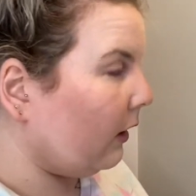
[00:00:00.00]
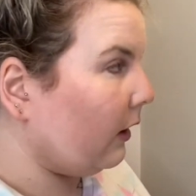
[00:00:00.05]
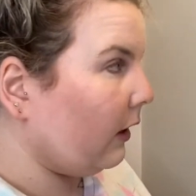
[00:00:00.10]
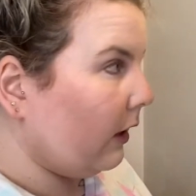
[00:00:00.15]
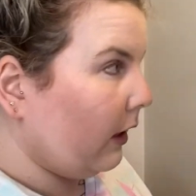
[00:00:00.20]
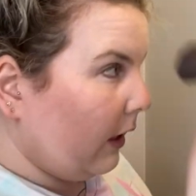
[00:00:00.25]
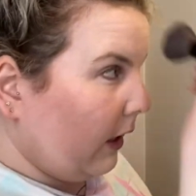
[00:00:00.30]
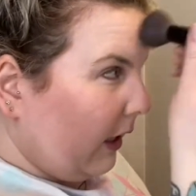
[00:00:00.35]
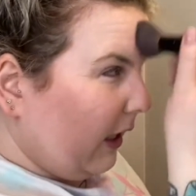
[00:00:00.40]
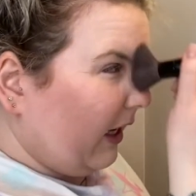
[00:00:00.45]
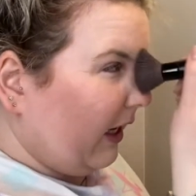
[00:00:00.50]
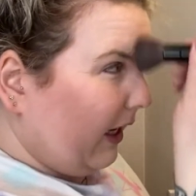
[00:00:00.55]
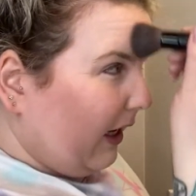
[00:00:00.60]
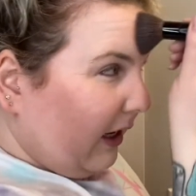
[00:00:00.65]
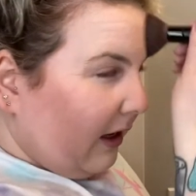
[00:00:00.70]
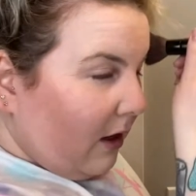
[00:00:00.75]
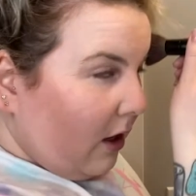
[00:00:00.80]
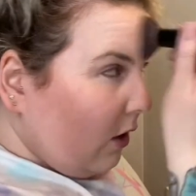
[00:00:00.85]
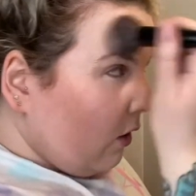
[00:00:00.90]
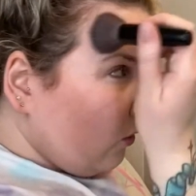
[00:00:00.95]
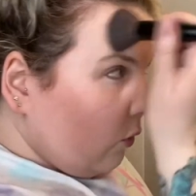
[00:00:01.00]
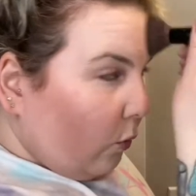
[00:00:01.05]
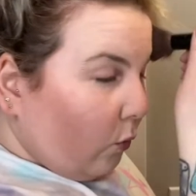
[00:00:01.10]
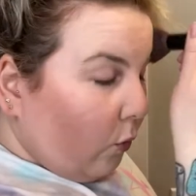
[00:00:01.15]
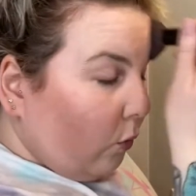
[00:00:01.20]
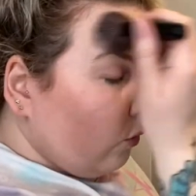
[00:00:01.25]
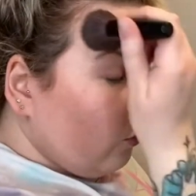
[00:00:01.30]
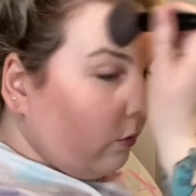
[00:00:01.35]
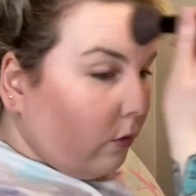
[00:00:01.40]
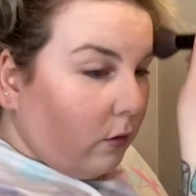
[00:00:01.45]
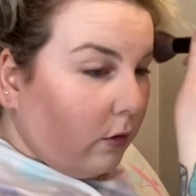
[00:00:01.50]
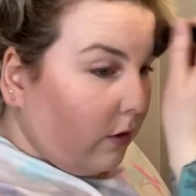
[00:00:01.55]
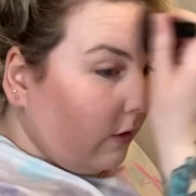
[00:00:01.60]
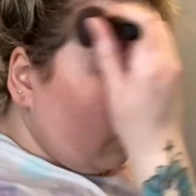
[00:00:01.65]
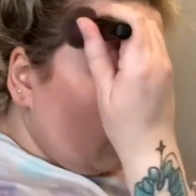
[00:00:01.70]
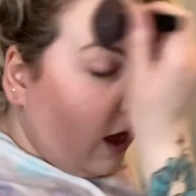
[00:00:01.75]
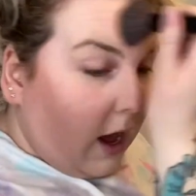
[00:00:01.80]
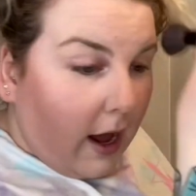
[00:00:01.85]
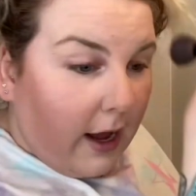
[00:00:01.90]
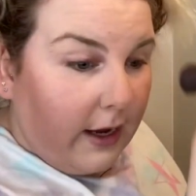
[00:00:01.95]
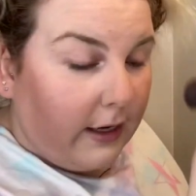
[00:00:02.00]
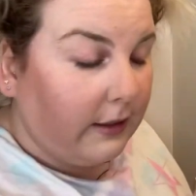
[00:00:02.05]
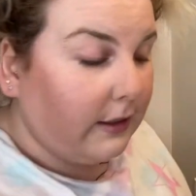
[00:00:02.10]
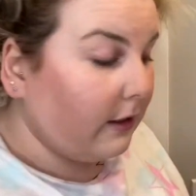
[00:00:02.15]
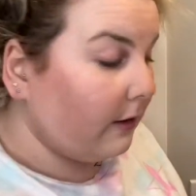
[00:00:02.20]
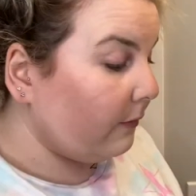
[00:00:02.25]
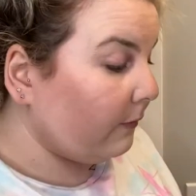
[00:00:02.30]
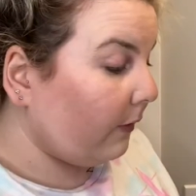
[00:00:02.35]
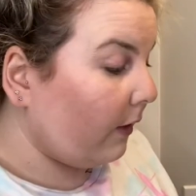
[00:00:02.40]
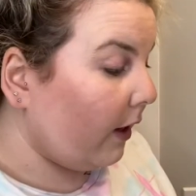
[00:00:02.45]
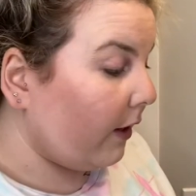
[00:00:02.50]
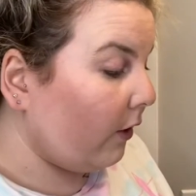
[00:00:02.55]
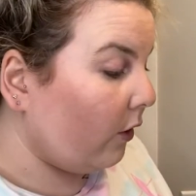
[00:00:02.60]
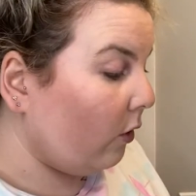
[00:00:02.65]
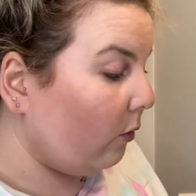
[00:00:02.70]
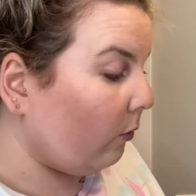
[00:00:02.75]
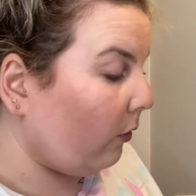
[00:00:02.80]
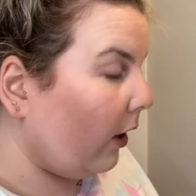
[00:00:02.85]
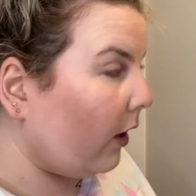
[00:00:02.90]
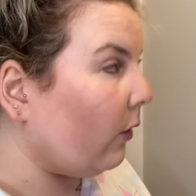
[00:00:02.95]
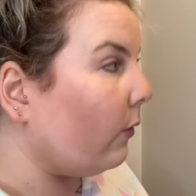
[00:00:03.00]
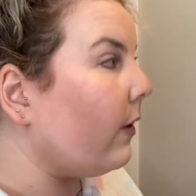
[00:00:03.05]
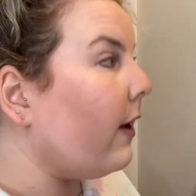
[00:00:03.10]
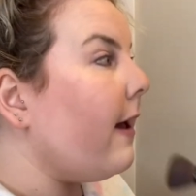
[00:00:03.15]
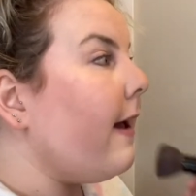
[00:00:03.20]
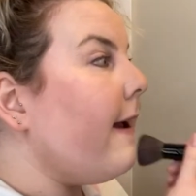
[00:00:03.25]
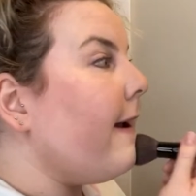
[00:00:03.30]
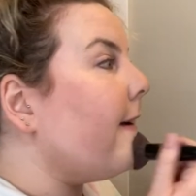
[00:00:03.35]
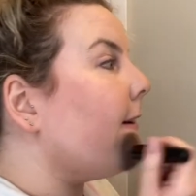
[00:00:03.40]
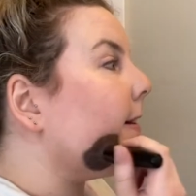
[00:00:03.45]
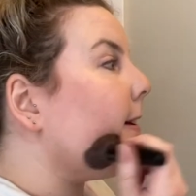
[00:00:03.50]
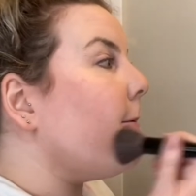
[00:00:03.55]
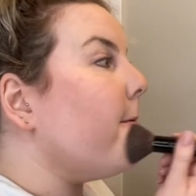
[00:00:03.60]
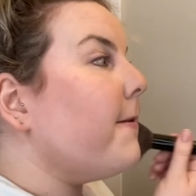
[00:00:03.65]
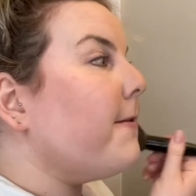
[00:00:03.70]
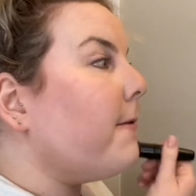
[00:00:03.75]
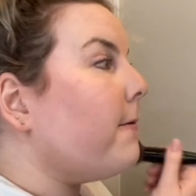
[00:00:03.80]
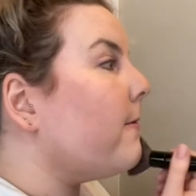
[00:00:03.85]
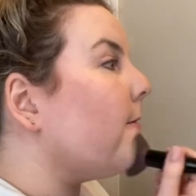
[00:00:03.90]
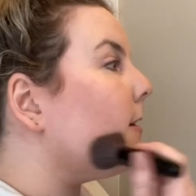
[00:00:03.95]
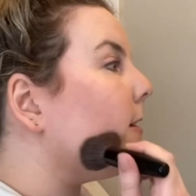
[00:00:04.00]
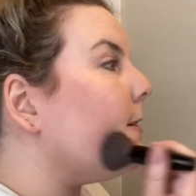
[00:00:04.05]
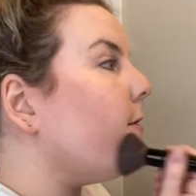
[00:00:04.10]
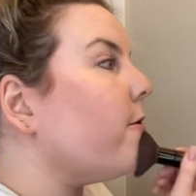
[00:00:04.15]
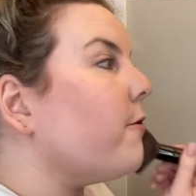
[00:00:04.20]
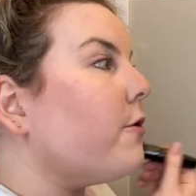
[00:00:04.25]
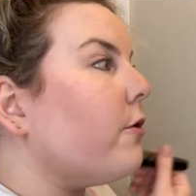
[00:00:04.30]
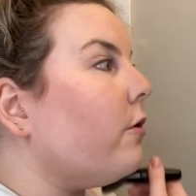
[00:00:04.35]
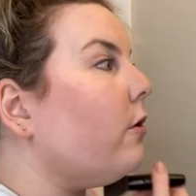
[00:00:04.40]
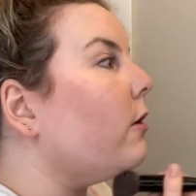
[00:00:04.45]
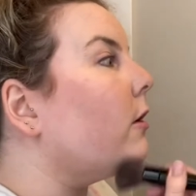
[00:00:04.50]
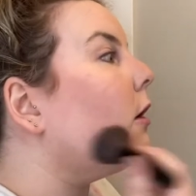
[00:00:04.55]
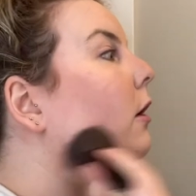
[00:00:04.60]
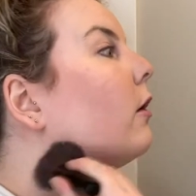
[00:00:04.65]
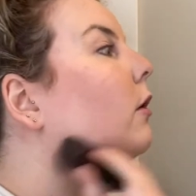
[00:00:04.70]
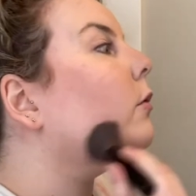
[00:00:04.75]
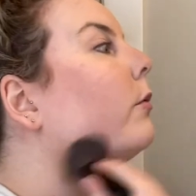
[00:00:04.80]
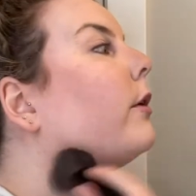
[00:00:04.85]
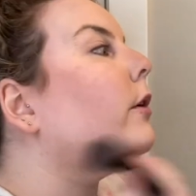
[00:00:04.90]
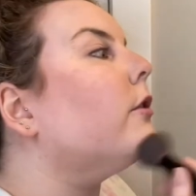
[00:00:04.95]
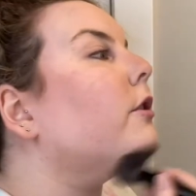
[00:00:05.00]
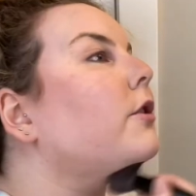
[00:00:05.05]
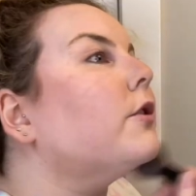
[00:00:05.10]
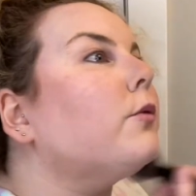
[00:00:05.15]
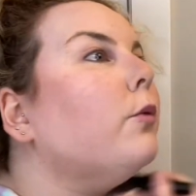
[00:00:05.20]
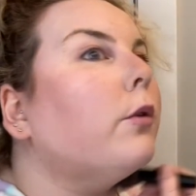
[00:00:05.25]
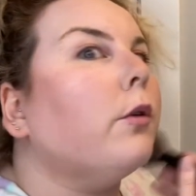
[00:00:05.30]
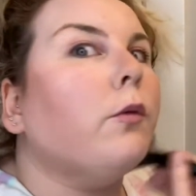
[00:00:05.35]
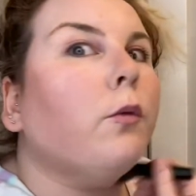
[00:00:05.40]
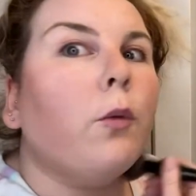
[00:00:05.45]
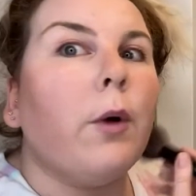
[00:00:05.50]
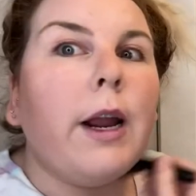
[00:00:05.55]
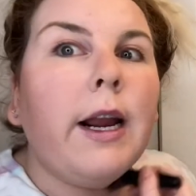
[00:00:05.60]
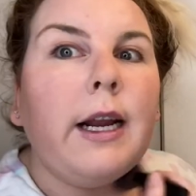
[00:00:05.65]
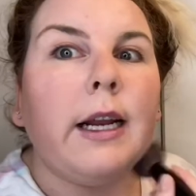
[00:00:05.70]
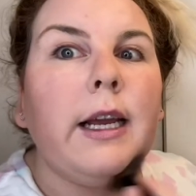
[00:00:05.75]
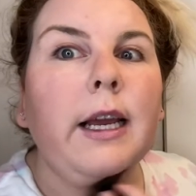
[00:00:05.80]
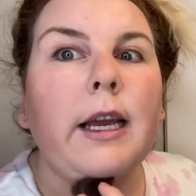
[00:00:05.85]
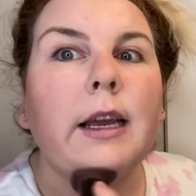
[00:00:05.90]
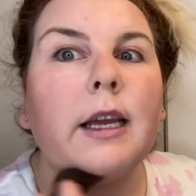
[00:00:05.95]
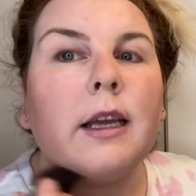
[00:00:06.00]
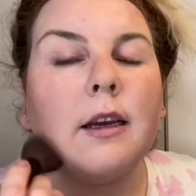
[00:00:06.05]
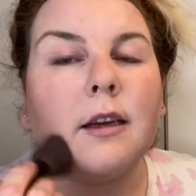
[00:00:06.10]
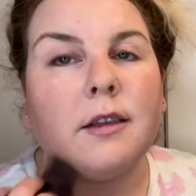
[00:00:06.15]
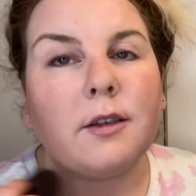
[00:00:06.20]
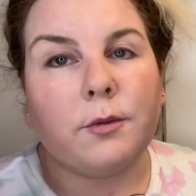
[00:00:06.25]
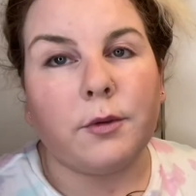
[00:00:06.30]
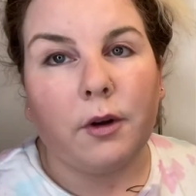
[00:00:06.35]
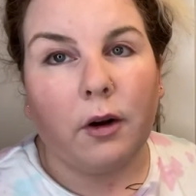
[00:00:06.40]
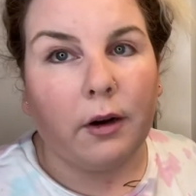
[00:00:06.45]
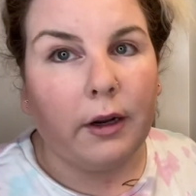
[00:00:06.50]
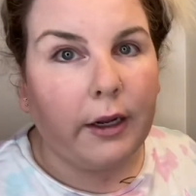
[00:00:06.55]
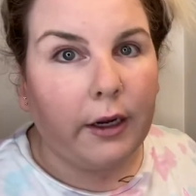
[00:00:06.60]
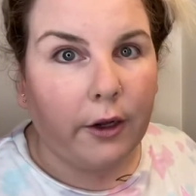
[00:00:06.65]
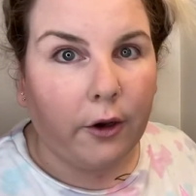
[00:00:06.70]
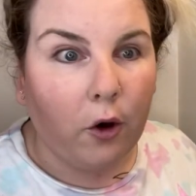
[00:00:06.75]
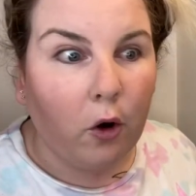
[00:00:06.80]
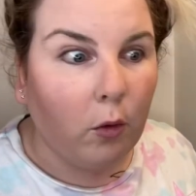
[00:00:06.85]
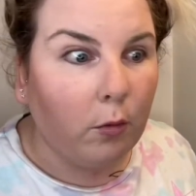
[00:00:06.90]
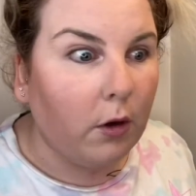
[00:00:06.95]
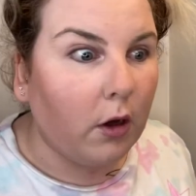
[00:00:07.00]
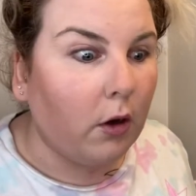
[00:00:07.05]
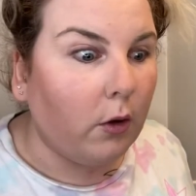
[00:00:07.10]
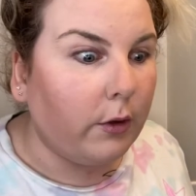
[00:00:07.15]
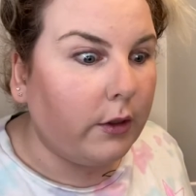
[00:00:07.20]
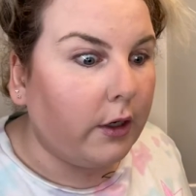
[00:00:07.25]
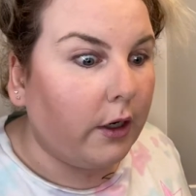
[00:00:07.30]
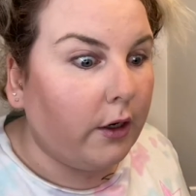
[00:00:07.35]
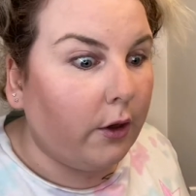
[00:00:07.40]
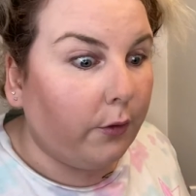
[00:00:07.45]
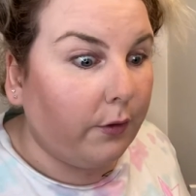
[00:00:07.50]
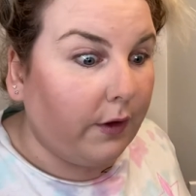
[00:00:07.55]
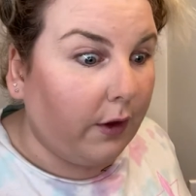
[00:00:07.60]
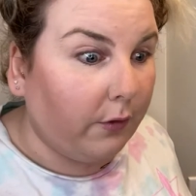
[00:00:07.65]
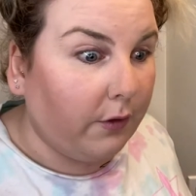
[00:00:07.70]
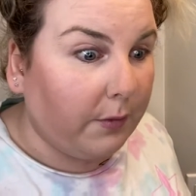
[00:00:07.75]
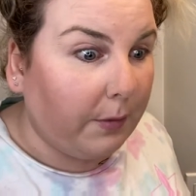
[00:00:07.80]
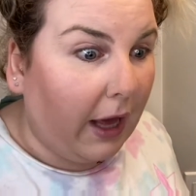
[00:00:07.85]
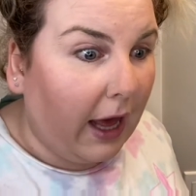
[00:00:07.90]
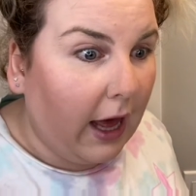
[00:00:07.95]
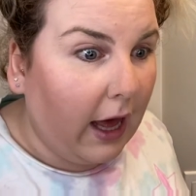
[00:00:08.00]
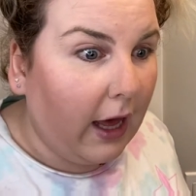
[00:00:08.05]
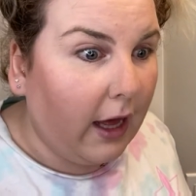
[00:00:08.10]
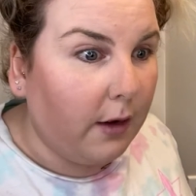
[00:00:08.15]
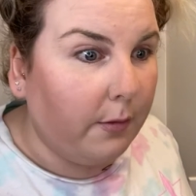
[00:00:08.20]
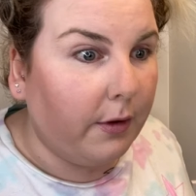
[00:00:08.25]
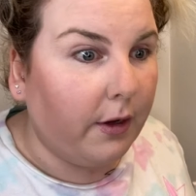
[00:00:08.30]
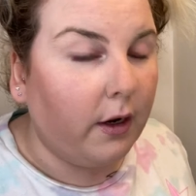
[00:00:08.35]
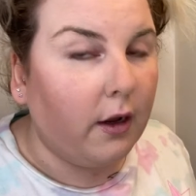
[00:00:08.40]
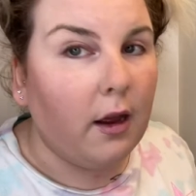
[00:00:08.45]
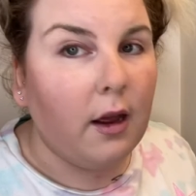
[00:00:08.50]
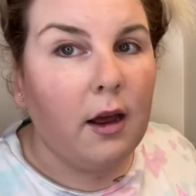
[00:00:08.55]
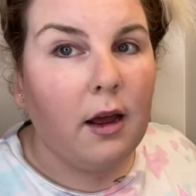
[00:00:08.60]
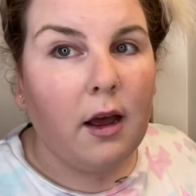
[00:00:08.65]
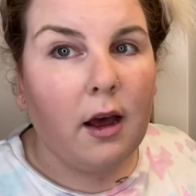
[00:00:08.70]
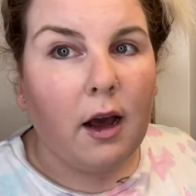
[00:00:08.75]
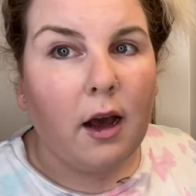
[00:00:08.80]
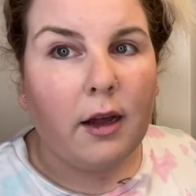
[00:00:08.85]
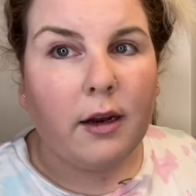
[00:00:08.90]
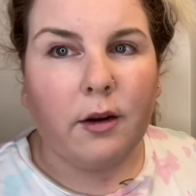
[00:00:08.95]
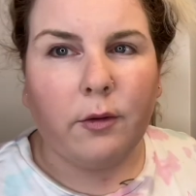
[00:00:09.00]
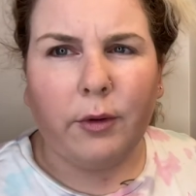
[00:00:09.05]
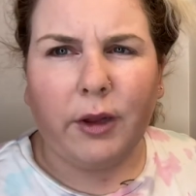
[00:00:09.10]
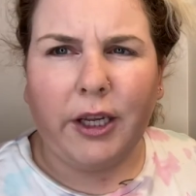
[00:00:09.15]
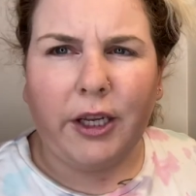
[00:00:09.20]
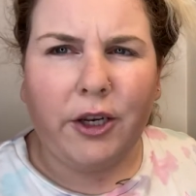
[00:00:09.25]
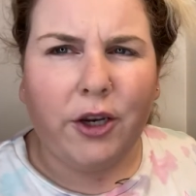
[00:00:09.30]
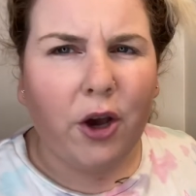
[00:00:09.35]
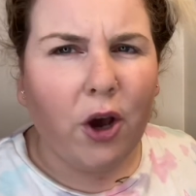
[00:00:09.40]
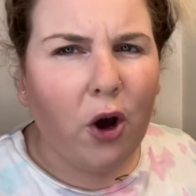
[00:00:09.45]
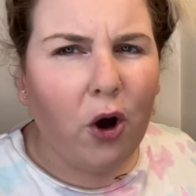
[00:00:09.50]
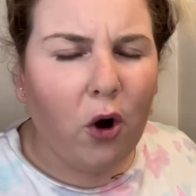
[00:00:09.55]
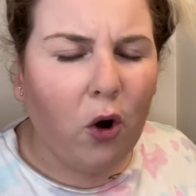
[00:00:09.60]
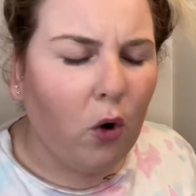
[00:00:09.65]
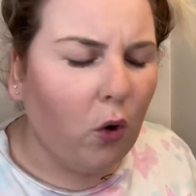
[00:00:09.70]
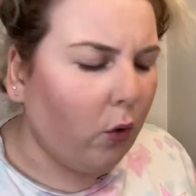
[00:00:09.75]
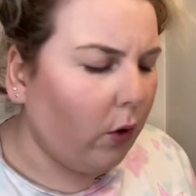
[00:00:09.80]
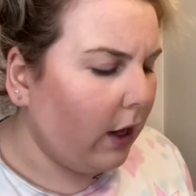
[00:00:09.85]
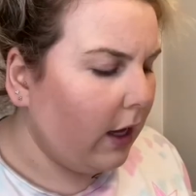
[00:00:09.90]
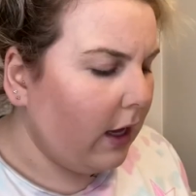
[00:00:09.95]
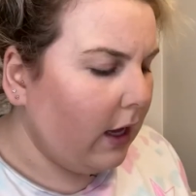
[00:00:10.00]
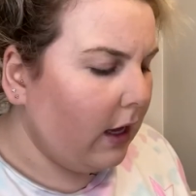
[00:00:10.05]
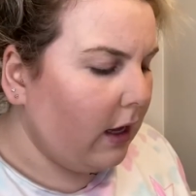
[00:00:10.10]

he I didn't fly home right away because I wasn't really sure. We were just sort of waiting because he was already in a coma, which I know sounds bad, but I didn't really know.